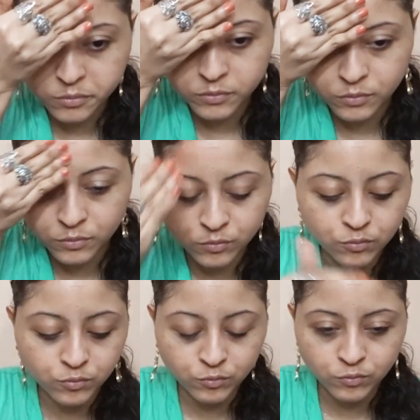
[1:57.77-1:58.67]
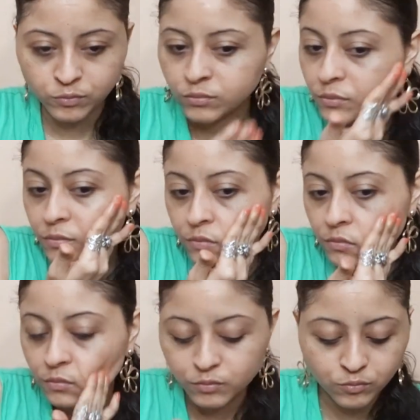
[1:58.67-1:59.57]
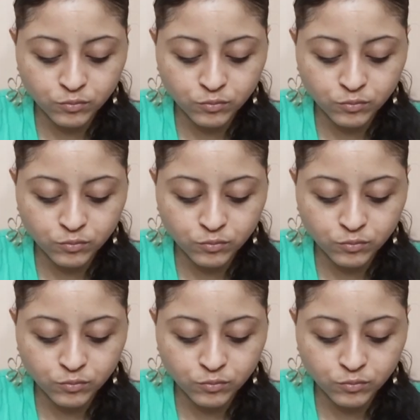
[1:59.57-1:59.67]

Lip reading: Nobody speaks.